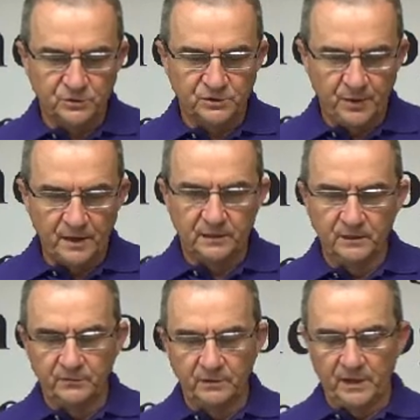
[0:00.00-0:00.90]

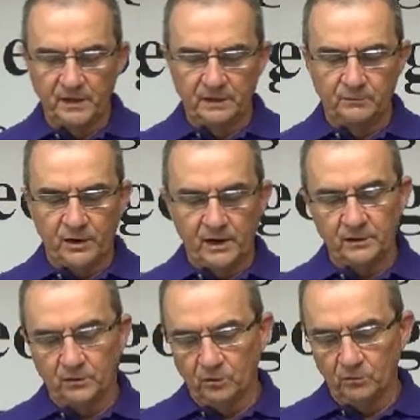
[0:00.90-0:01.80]
perspective and make it
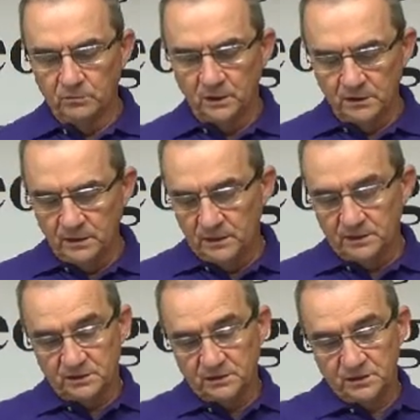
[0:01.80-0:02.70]
practical? But
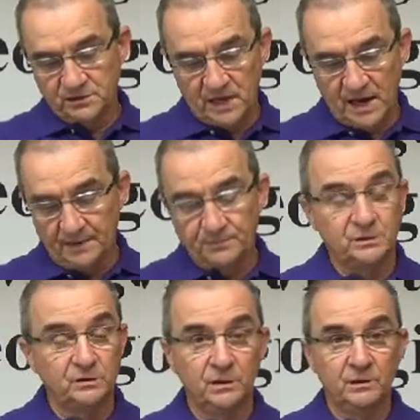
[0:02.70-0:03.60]
it's just
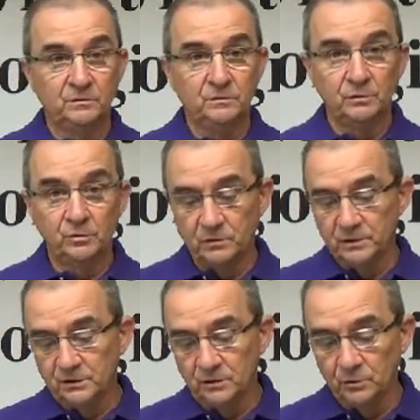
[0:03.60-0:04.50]

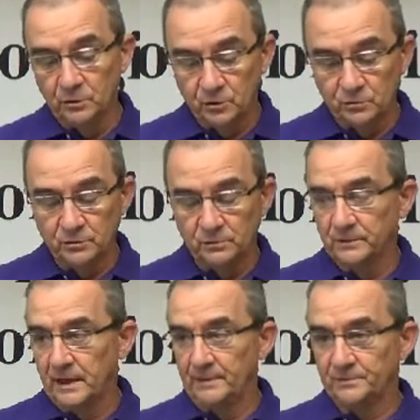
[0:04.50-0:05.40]
absolutely
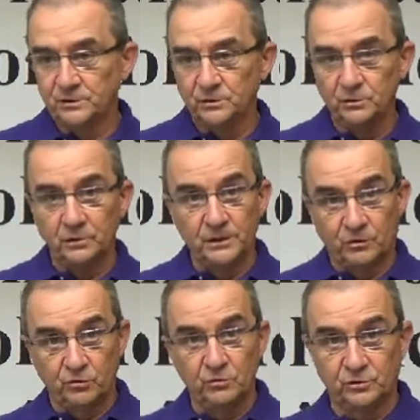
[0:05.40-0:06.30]
absolutely
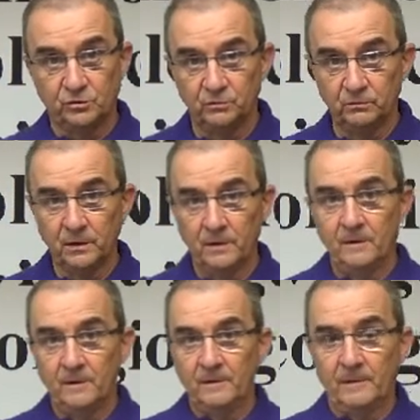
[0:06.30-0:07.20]
crucial
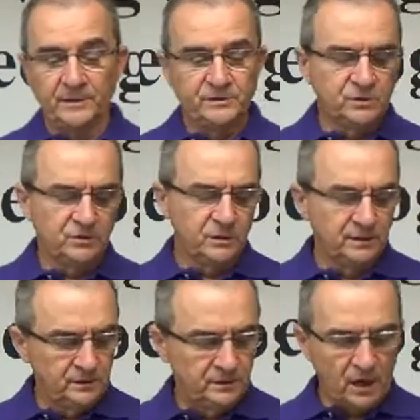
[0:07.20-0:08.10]
and
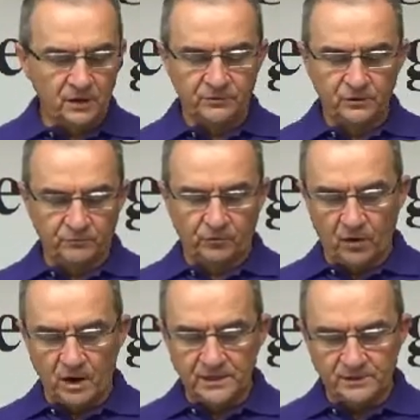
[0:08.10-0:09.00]
certainly the doctrine of
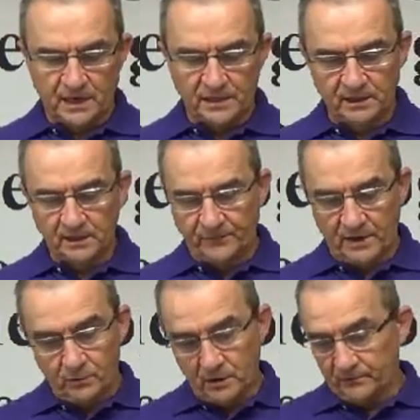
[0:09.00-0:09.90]
Christ, I think if
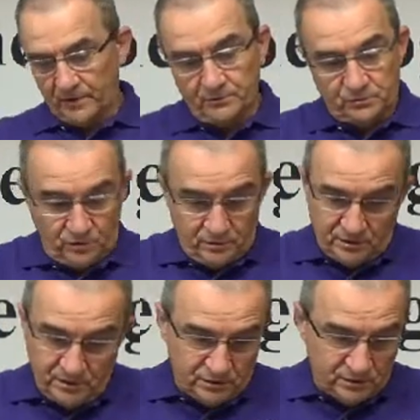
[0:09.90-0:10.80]
I, if I was going to
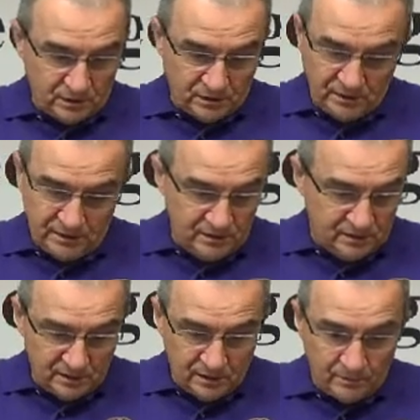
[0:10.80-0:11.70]
teach uh,
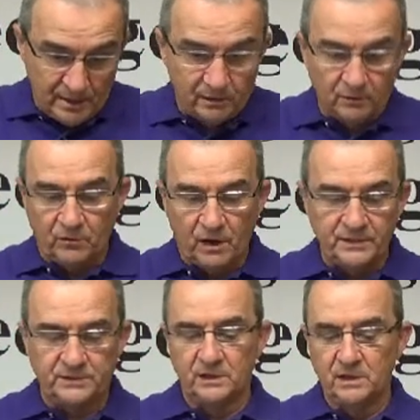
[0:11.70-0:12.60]
anything about
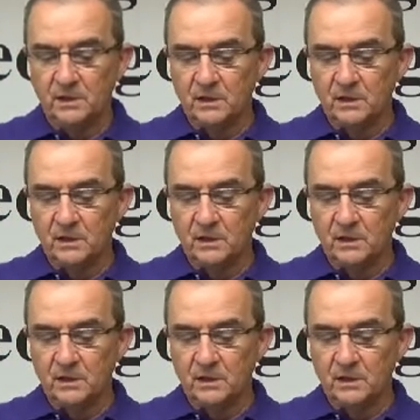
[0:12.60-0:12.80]
Christ,